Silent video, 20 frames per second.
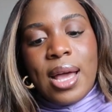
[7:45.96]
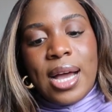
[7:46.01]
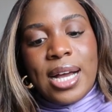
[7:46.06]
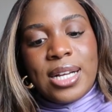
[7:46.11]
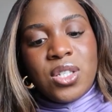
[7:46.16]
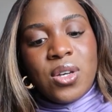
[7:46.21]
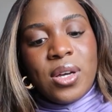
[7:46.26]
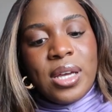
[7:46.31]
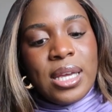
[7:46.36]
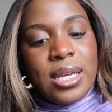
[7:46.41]
I
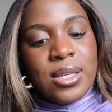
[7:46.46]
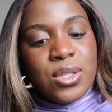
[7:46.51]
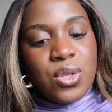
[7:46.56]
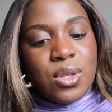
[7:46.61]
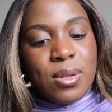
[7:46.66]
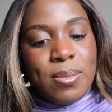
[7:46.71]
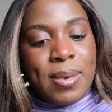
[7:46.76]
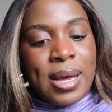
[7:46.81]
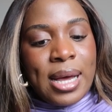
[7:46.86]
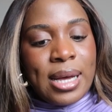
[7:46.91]
tuck it into
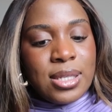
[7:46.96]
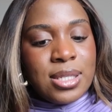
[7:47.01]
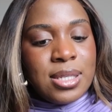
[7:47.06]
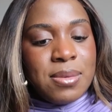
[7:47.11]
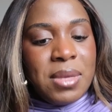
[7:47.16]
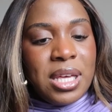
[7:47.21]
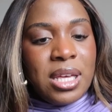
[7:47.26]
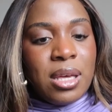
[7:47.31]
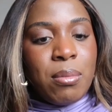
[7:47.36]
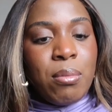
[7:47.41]
the bag to
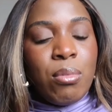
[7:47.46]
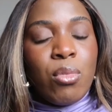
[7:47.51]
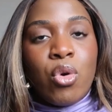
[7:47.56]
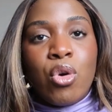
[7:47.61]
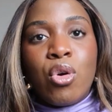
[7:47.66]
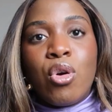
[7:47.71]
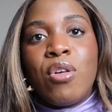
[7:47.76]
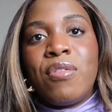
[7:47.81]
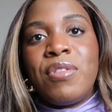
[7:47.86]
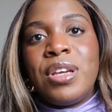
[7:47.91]
make it
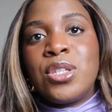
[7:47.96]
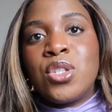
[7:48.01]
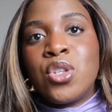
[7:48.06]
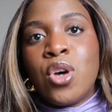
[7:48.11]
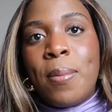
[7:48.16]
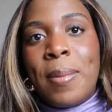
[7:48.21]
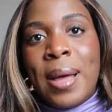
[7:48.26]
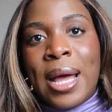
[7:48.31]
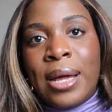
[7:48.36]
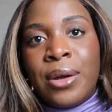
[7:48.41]
more of a
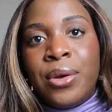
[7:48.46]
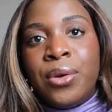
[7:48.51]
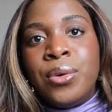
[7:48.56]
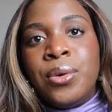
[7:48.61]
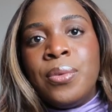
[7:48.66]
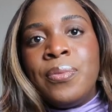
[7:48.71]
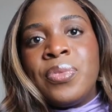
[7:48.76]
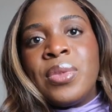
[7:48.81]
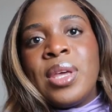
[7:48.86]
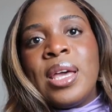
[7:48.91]
top
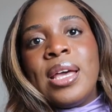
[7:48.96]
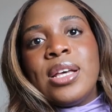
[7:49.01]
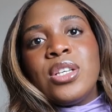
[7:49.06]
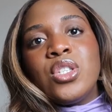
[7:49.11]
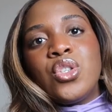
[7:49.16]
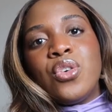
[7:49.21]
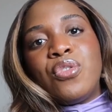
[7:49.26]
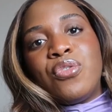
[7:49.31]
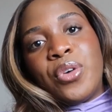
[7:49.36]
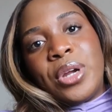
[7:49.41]
handle.
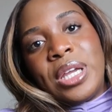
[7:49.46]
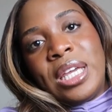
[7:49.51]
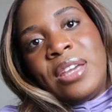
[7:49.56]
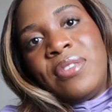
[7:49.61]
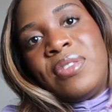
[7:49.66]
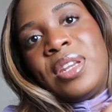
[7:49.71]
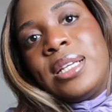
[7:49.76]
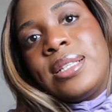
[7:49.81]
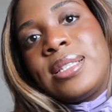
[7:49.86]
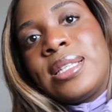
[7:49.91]
So for
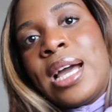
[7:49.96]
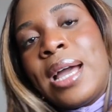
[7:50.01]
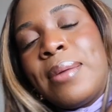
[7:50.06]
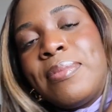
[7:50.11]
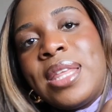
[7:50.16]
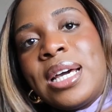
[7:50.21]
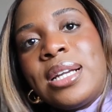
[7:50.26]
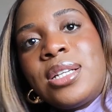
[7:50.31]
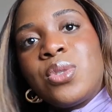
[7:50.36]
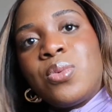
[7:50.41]
evening
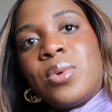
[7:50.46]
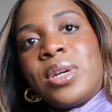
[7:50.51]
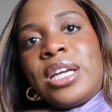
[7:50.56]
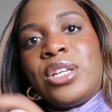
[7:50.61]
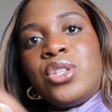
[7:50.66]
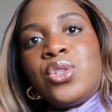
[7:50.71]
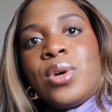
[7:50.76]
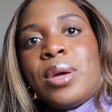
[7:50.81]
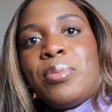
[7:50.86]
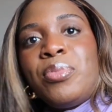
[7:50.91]
time, that is what I
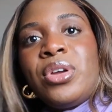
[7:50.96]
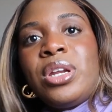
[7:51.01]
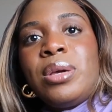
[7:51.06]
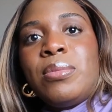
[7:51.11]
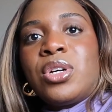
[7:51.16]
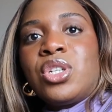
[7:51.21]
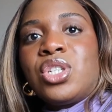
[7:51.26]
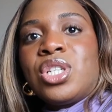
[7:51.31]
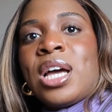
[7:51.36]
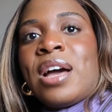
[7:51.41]
do. I pretty
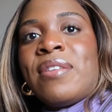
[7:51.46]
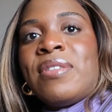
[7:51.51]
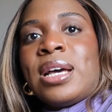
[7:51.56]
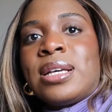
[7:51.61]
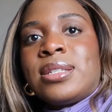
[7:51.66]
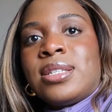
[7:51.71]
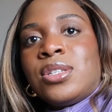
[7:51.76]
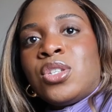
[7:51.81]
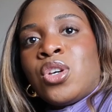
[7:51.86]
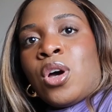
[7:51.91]
much have it
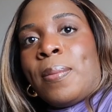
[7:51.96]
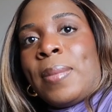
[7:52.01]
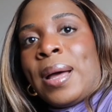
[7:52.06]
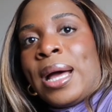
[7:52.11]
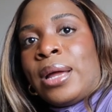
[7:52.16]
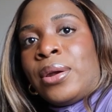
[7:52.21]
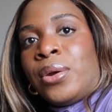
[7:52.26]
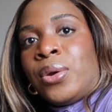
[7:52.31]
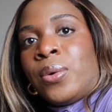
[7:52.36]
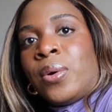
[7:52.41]
as a top
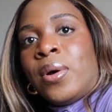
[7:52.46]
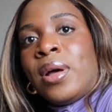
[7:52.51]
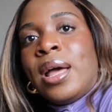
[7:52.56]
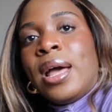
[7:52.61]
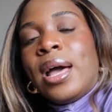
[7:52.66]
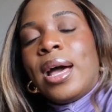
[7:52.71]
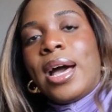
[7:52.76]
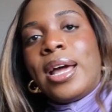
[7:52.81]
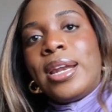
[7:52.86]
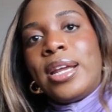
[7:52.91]
handle,
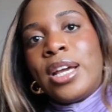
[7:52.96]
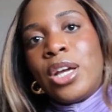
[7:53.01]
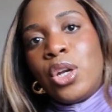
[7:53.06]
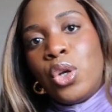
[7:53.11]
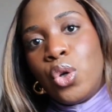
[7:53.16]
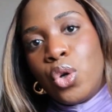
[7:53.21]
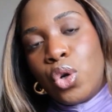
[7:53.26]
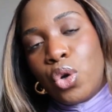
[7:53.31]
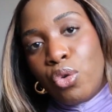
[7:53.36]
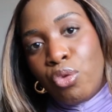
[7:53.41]
and it can
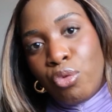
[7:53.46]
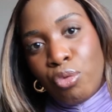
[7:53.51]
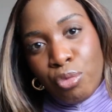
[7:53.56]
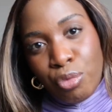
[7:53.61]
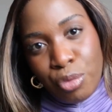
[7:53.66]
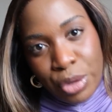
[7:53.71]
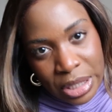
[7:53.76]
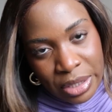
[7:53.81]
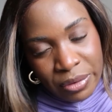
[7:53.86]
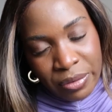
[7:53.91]
look
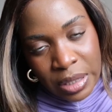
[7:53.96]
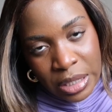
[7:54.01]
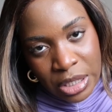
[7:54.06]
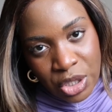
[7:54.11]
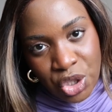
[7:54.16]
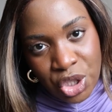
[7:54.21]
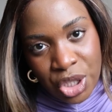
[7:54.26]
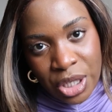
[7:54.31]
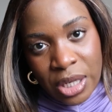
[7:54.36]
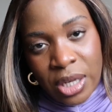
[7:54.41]
really, really
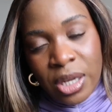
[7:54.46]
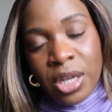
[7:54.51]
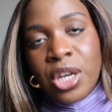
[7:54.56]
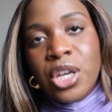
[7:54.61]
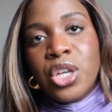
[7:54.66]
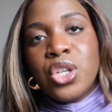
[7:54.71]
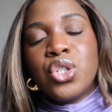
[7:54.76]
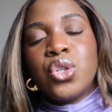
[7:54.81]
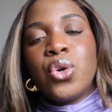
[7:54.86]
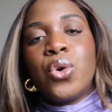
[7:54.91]
chic.
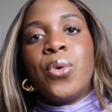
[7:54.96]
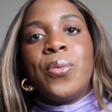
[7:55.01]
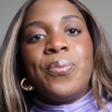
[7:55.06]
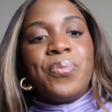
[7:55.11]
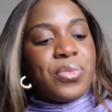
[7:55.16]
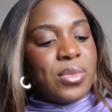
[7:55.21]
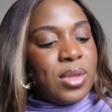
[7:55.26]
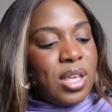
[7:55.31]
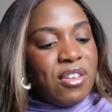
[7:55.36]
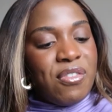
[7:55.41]
So
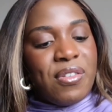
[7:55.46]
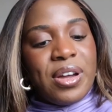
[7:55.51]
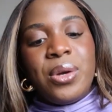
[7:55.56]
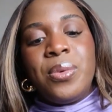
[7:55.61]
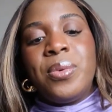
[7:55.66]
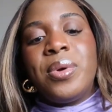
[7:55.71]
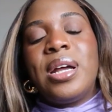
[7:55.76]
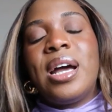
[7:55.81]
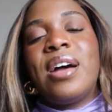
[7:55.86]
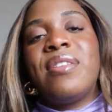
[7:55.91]
if I
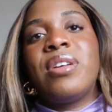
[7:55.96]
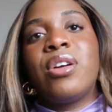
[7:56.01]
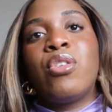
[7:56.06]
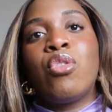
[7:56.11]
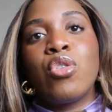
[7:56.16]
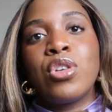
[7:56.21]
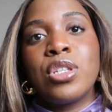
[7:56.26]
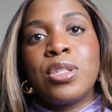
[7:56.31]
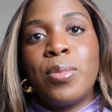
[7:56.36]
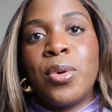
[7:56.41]
don't want to have a
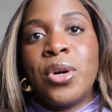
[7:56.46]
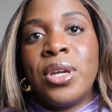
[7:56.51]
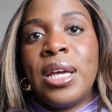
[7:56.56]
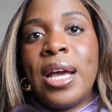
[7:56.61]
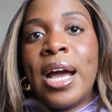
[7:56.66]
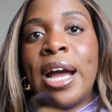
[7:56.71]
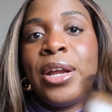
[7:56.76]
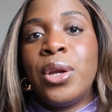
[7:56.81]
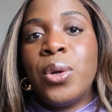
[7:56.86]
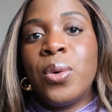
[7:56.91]

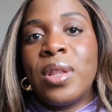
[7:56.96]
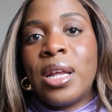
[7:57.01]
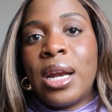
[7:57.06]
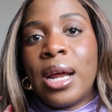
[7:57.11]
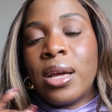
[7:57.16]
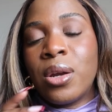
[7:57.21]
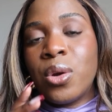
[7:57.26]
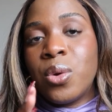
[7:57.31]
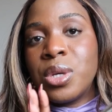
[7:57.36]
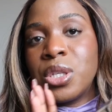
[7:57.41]
crossbody, I know that
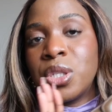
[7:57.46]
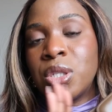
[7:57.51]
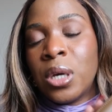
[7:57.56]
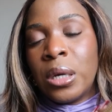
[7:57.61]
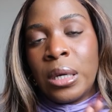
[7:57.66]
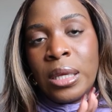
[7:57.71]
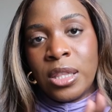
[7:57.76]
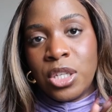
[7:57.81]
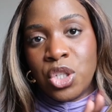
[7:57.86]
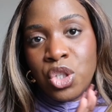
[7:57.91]
I can always
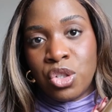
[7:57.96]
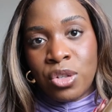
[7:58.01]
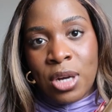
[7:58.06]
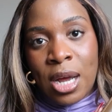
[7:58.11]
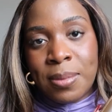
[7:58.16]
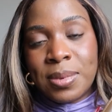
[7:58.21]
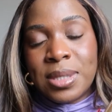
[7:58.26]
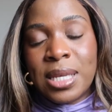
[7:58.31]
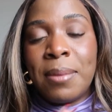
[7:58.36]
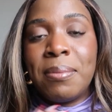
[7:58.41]
tuck in the
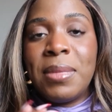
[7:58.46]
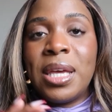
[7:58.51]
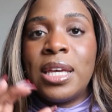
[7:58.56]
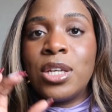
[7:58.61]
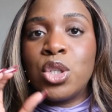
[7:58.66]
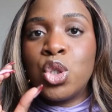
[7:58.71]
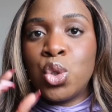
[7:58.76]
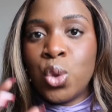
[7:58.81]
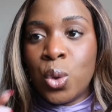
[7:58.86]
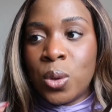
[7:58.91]
straps and make
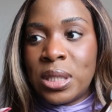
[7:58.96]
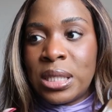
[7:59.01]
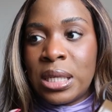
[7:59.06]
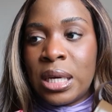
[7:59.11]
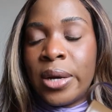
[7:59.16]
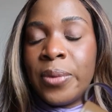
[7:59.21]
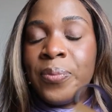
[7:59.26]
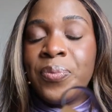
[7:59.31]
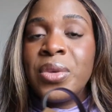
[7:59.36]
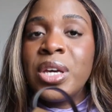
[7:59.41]
it
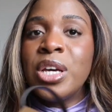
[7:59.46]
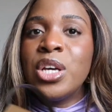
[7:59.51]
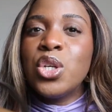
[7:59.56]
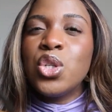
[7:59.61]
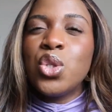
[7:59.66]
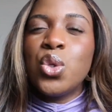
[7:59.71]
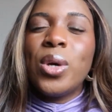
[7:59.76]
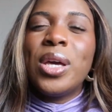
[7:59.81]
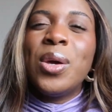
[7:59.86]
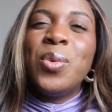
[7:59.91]
shorter.
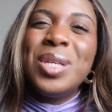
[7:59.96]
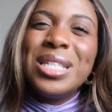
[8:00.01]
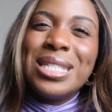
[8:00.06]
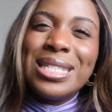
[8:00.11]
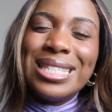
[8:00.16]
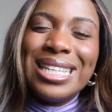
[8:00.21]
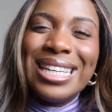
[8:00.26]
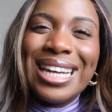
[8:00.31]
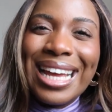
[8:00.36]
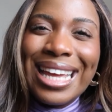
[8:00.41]
So can we
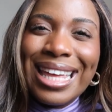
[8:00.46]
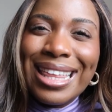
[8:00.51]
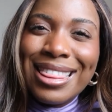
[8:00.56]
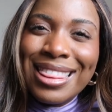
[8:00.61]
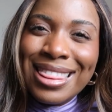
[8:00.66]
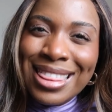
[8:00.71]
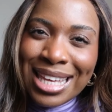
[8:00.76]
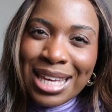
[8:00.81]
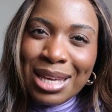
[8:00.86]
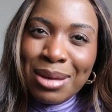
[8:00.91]
see like a
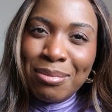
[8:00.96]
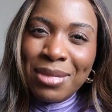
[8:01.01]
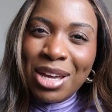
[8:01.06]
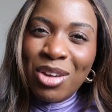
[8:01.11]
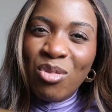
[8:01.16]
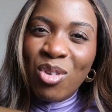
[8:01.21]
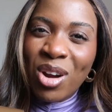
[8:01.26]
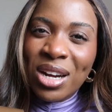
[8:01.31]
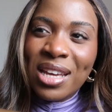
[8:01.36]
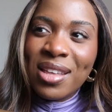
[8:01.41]
theme, a
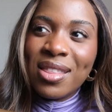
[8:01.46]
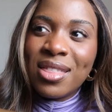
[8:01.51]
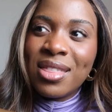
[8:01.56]
running